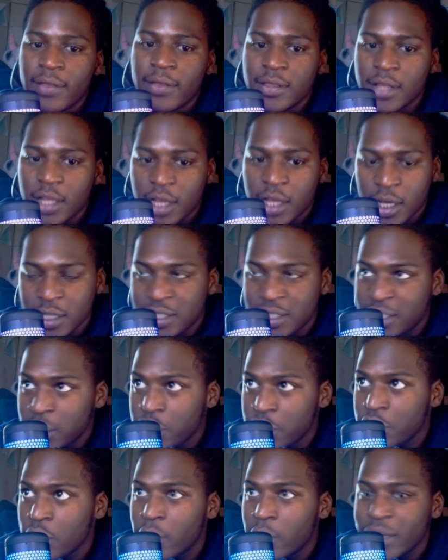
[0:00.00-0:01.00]
consider
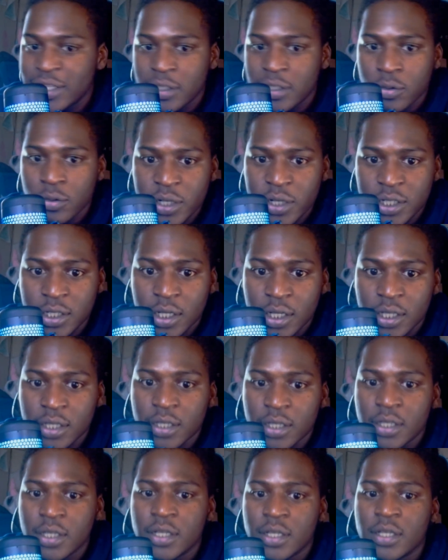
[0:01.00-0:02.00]
your intuition
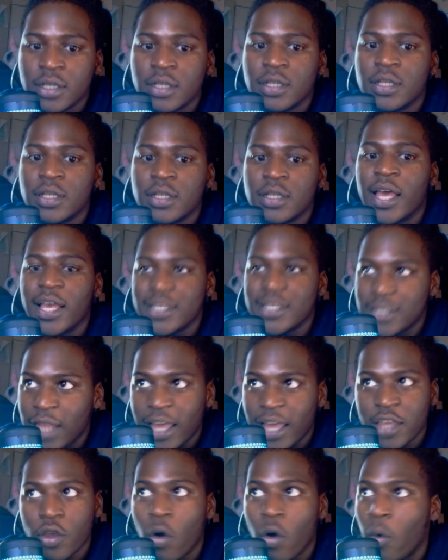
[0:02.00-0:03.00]
as like
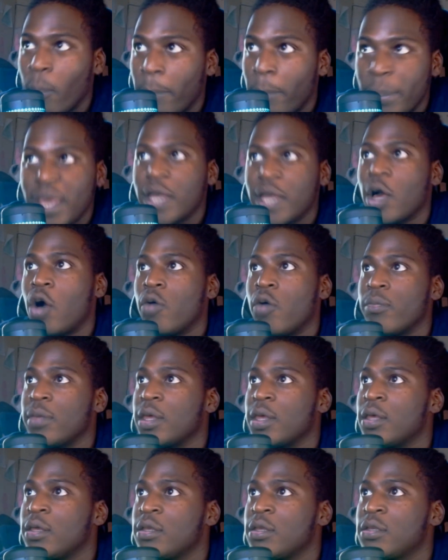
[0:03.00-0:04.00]
your big homie.
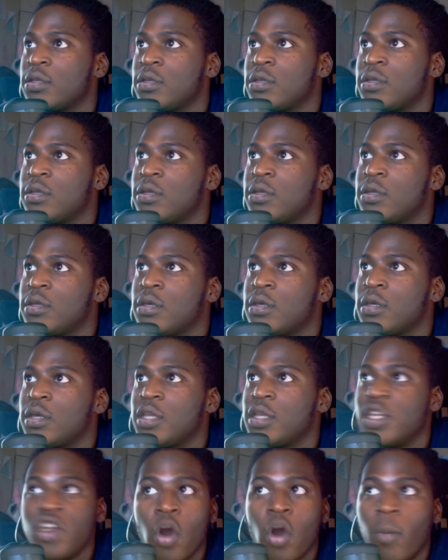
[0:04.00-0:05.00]

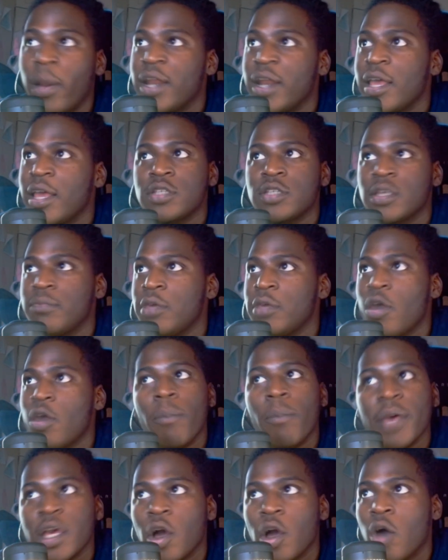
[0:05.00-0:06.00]
Nobody else can be your
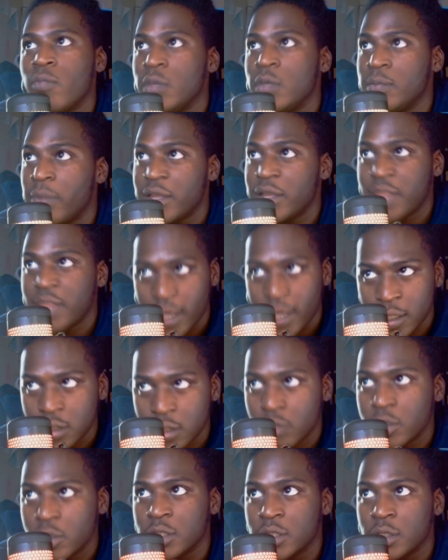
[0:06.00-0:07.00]
big homie but the
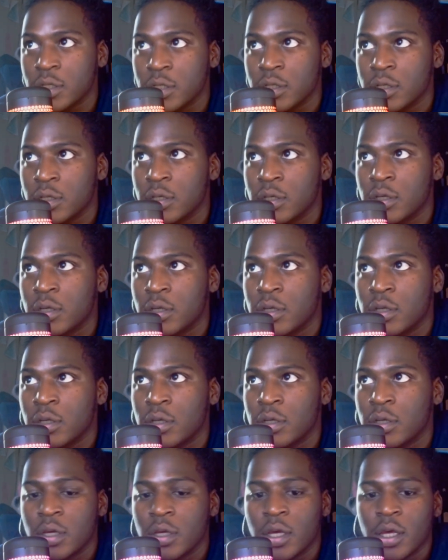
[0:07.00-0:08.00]
intuition.
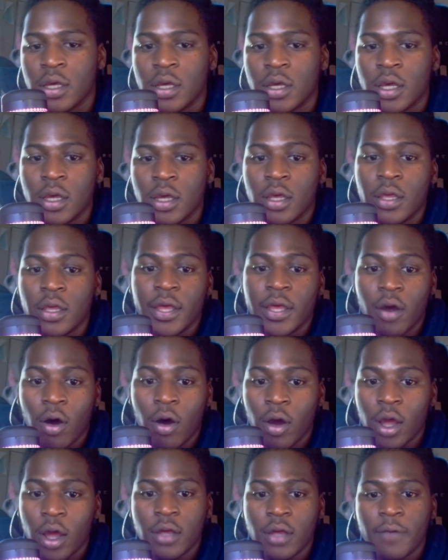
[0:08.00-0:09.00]
All
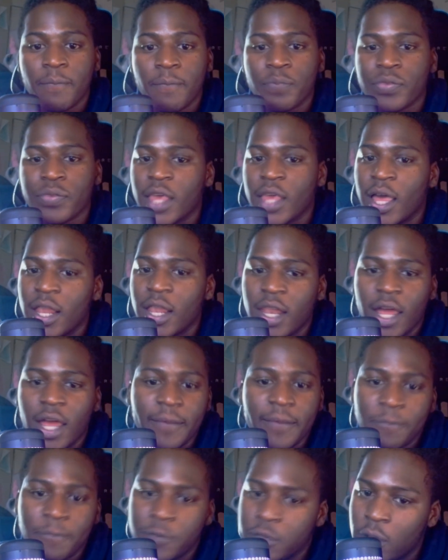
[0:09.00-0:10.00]
right. And like,
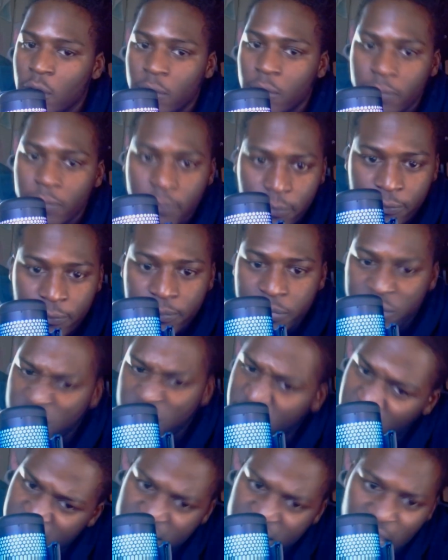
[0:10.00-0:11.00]
you know,
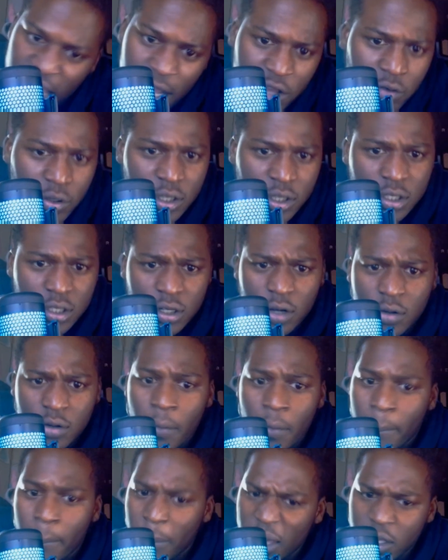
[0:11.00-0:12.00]
that's how you can, you know,
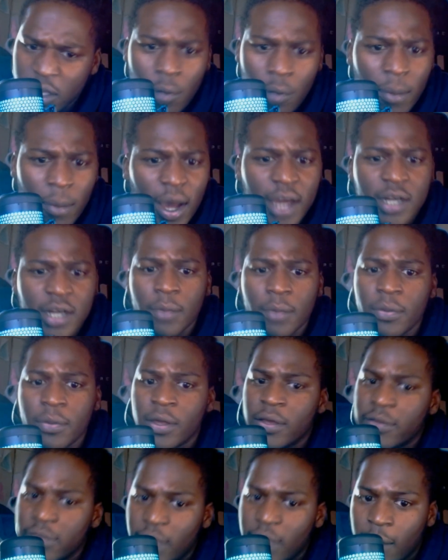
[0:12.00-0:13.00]
make your mind up.
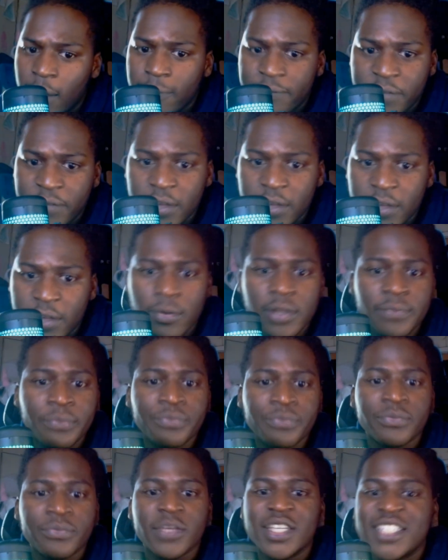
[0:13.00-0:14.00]
Now, fifth one,
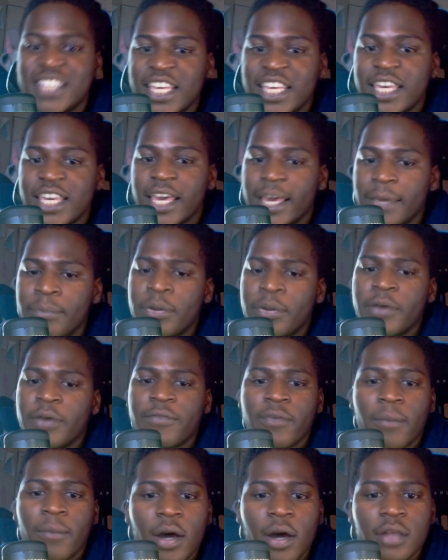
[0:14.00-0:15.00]
seek input from
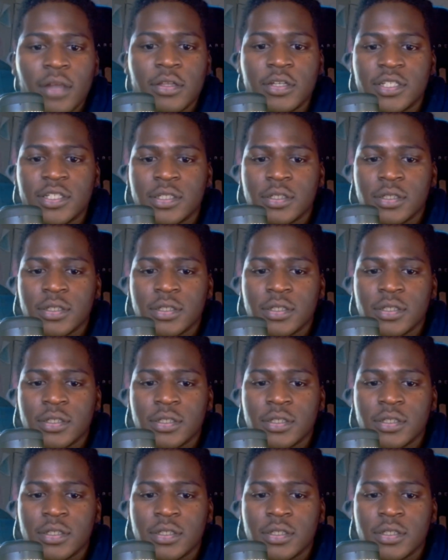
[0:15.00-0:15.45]
others.